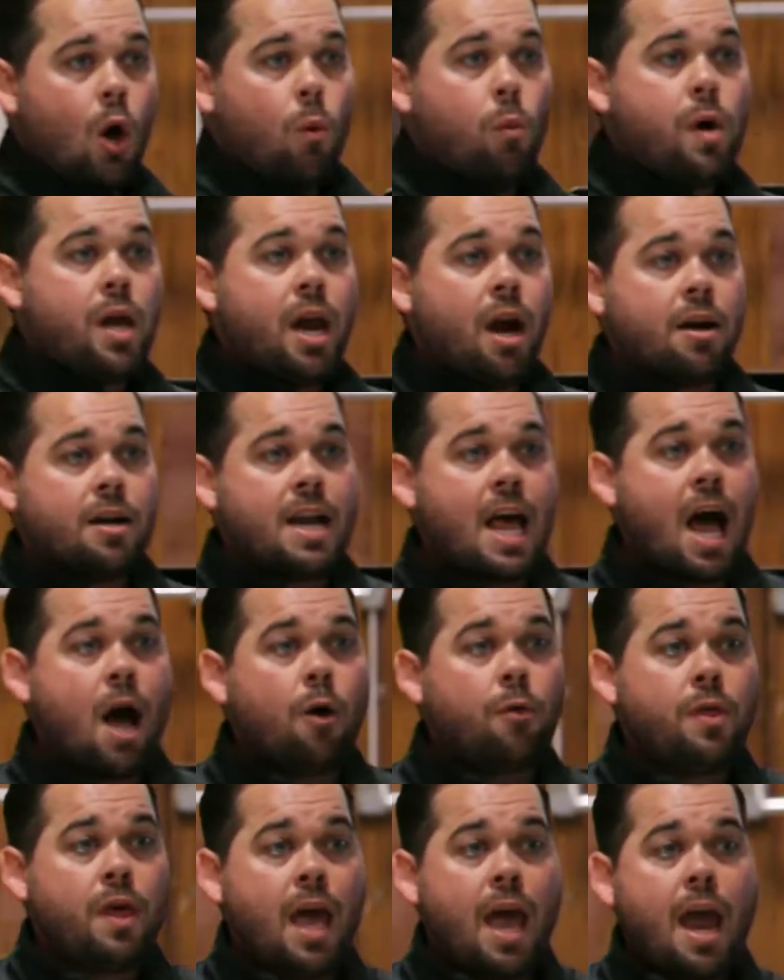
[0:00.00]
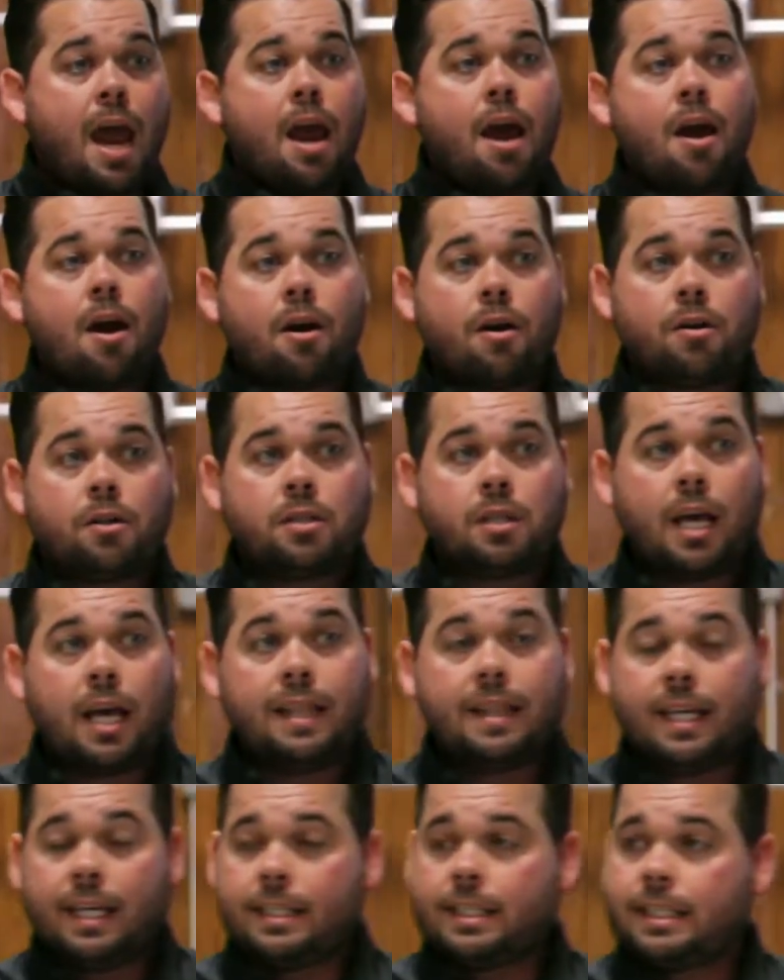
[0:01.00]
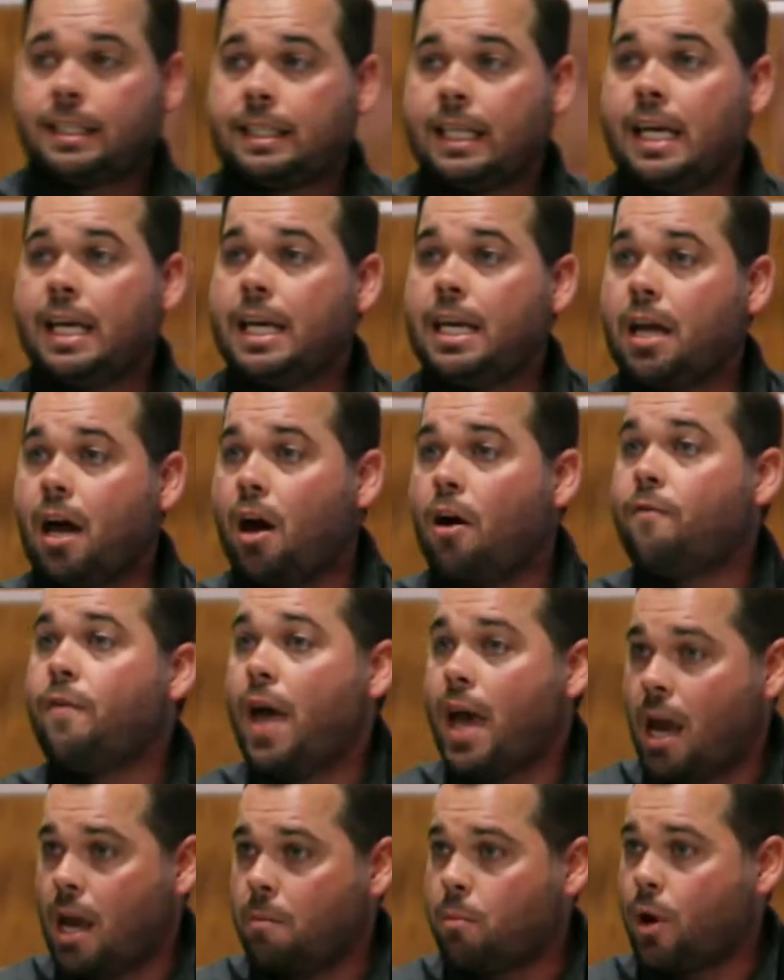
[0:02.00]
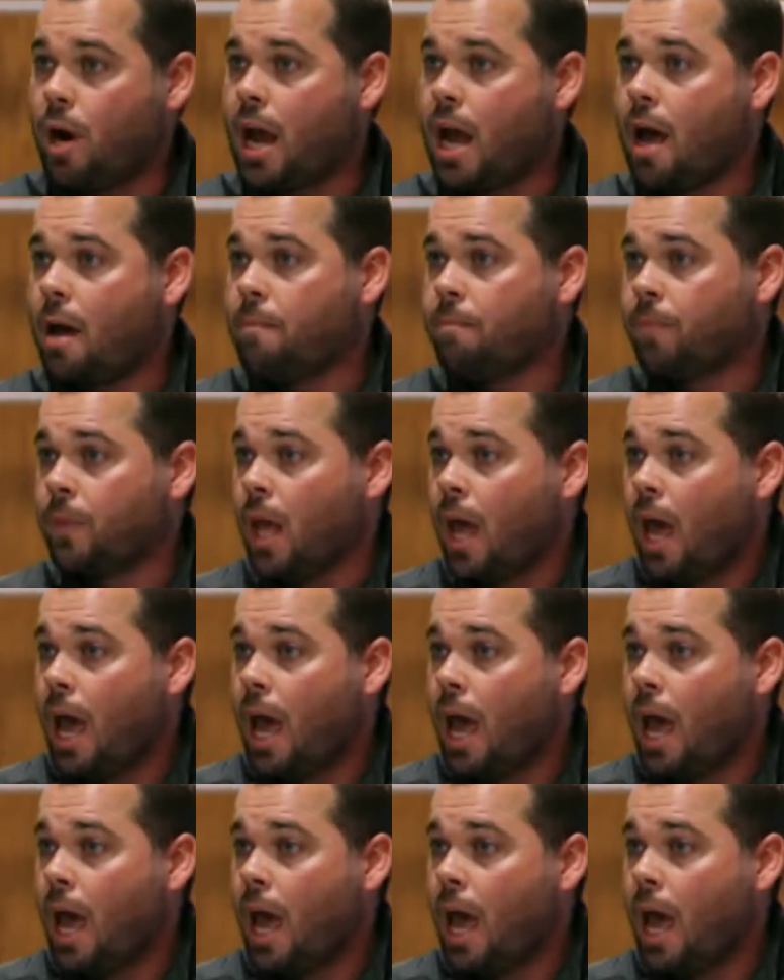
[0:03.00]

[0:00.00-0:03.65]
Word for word: we are now the heirs and the seed of Abraham